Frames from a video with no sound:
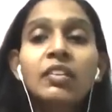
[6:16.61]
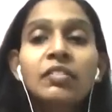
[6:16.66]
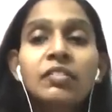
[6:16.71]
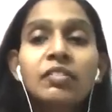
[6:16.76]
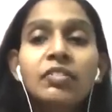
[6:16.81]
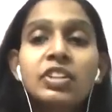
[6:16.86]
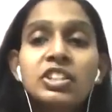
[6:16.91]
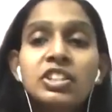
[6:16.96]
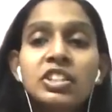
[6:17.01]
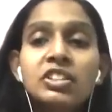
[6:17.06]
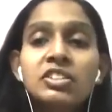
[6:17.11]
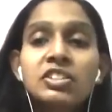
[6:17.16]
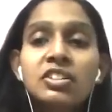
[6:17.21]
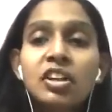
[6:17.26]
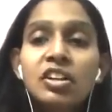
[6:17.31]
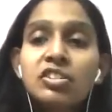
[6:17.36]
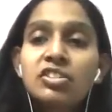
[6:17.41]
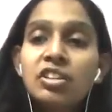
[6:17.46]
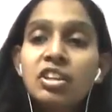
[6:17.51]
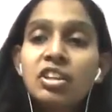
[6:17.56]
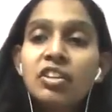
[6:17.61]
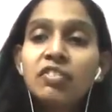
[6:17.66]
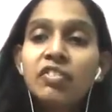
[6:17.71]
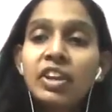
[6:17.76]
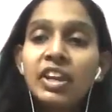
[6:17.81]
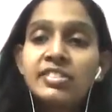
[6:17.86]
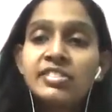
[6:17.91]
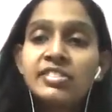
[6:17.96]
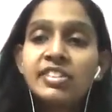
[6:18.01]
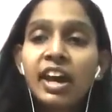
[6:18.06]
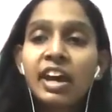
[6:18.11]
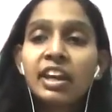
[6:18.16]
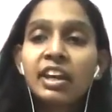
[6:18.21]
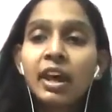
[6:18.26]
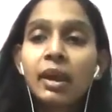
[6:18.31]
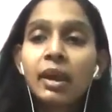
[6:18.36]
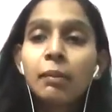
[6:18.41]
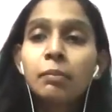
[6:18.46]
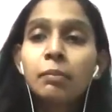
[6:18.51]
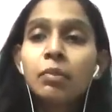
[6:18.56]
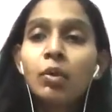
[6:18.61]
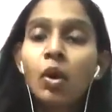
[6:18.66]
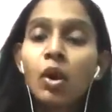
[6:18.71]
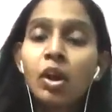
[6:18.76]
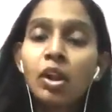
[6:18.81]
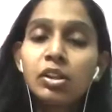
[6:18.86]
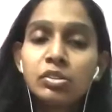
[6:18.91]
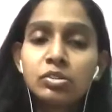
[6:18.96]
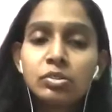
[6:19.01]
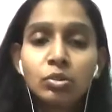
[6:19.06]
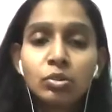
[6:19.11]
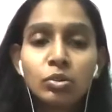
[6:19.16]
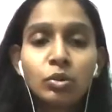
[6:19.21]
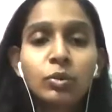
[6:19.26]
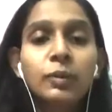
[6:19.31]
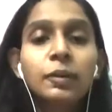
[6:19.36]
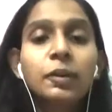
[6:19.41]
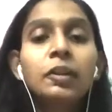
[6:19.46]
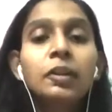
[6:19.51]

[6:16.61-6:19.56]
which is tertiary phase diagram also.